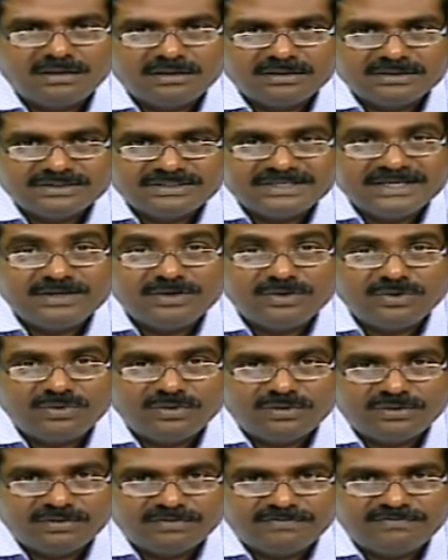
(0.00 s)

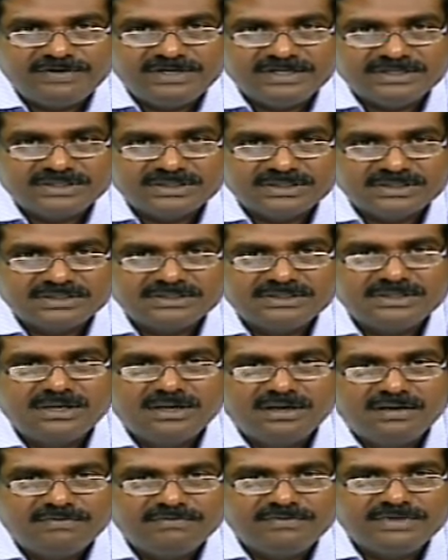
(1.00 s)
secure features
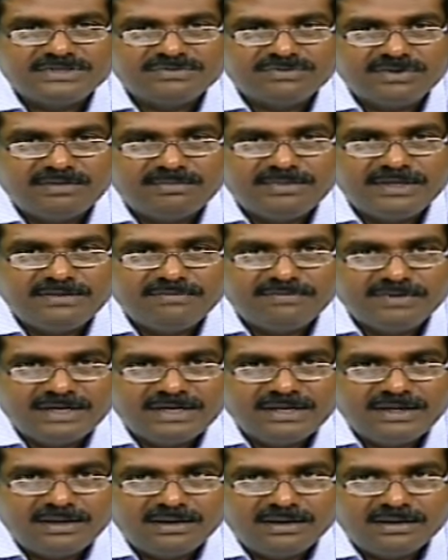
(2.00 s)
which will be
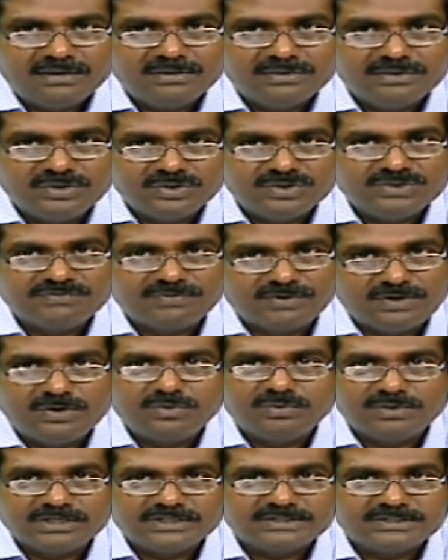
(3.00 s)
very useful
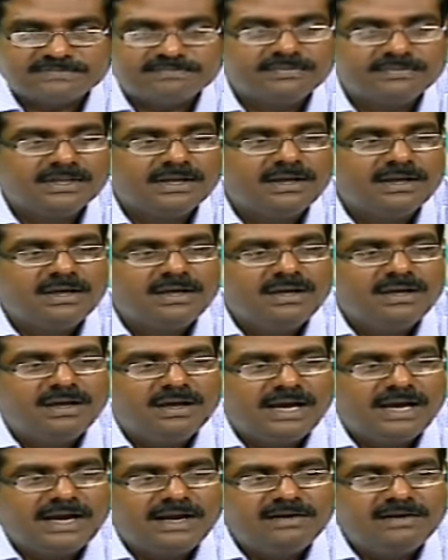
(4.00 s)
to us.
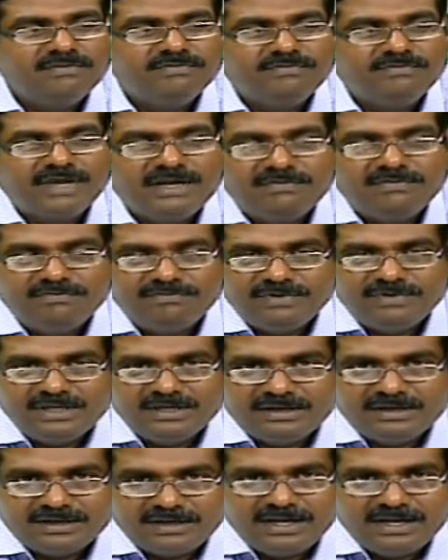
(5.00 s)
And when we
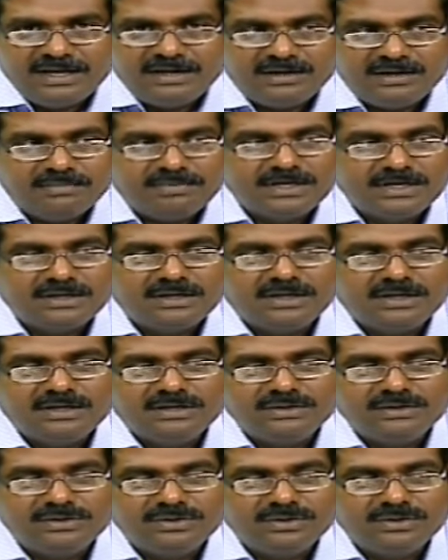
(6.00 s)
create a
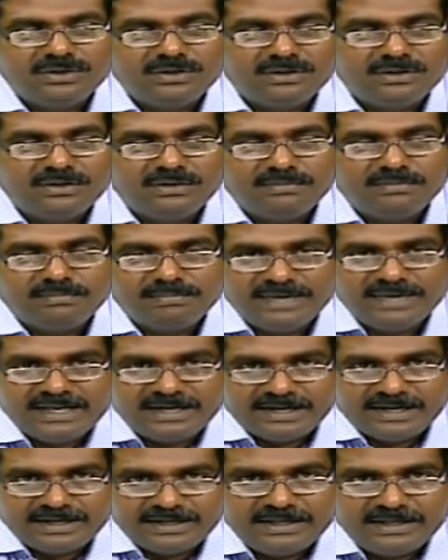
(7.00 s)
particular
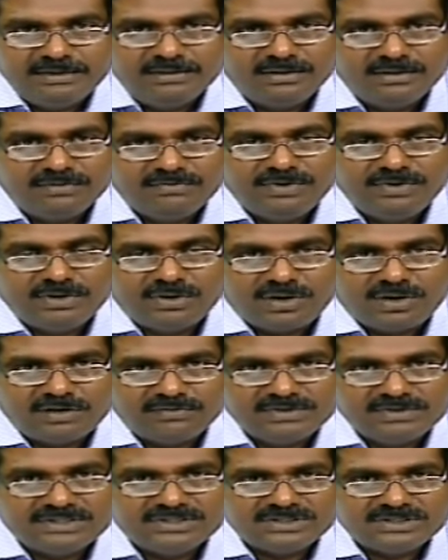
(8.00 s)
mail ID, we will
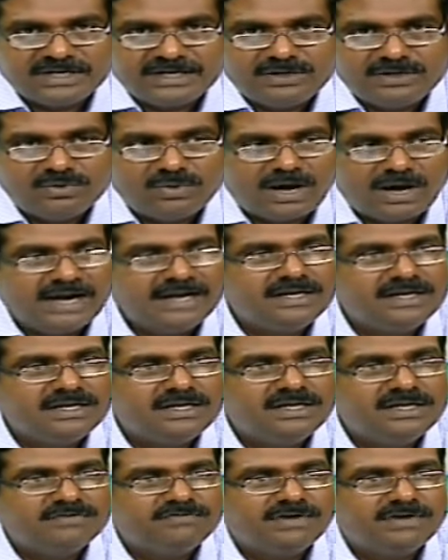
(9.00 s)
always try to
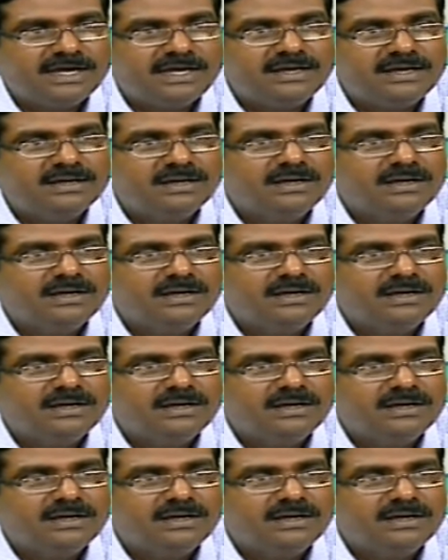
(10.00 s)
identify